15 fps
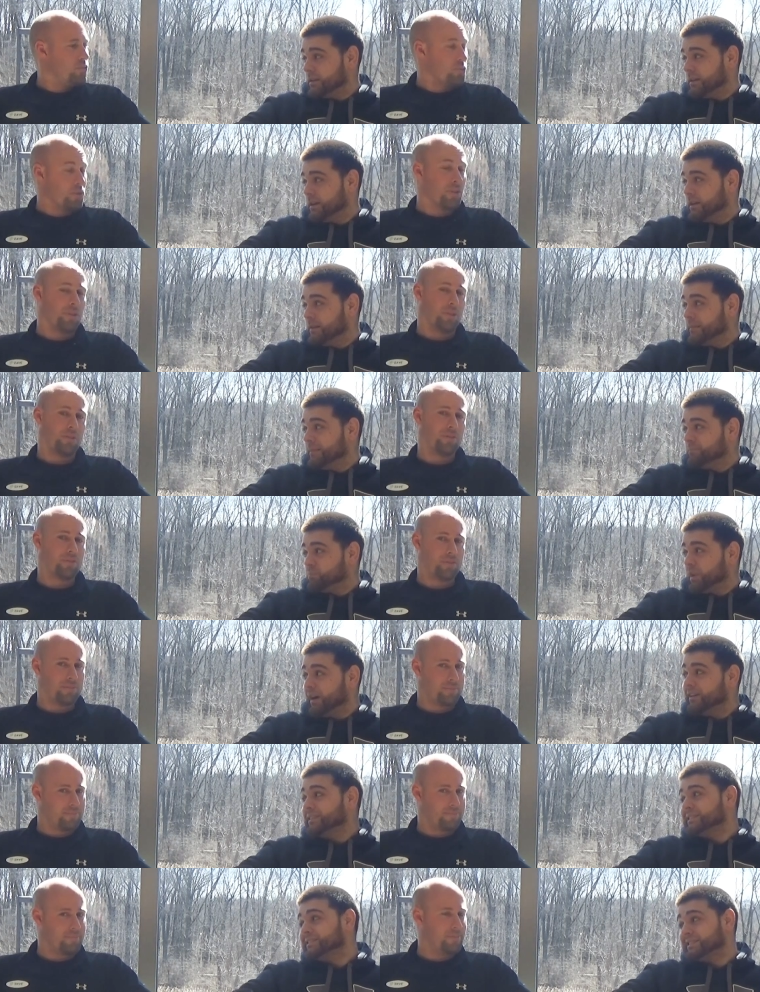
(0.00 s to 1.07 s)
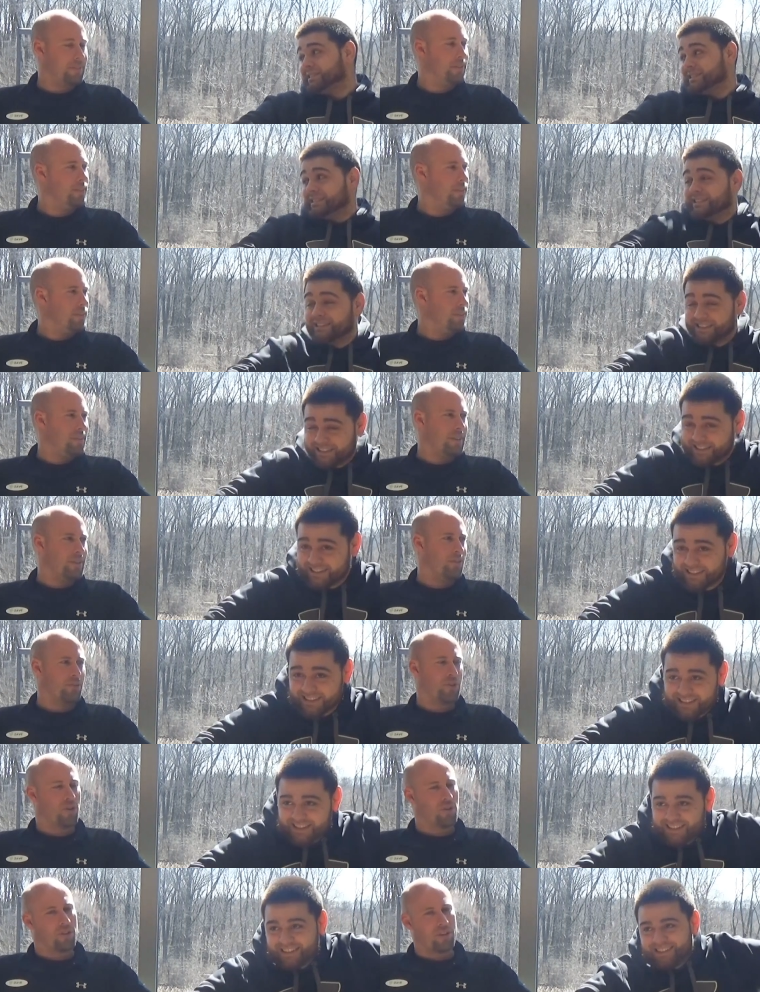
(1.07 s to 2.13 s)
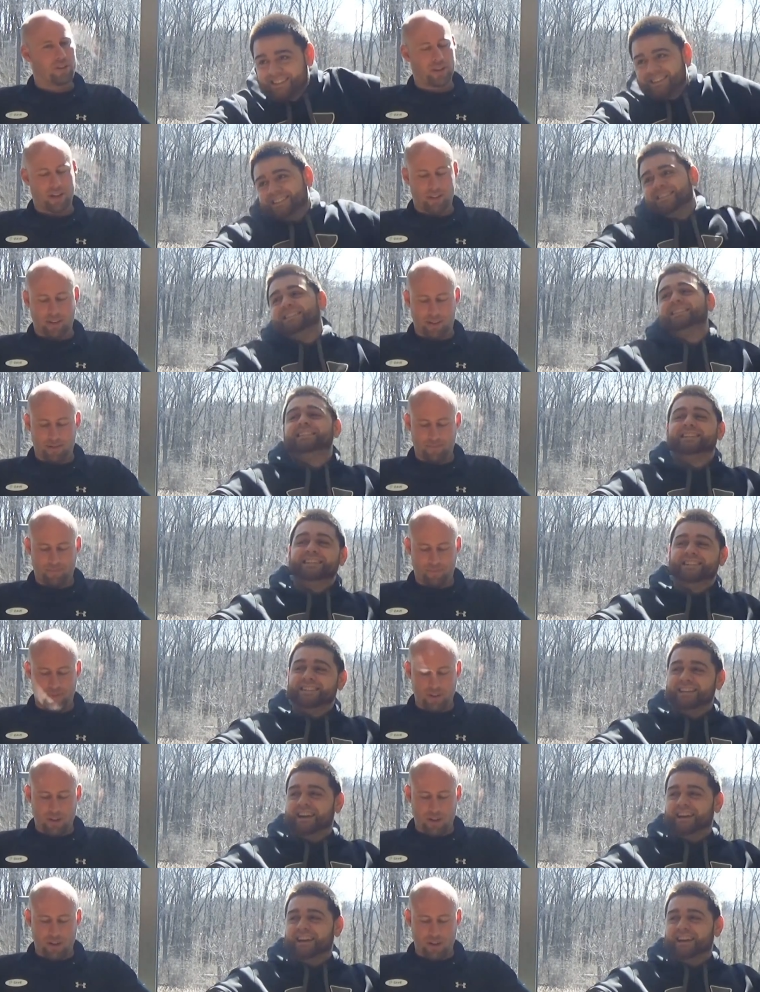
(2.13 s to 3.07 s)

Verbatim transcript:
Speaker 1: True. Ice. Don't talk like that.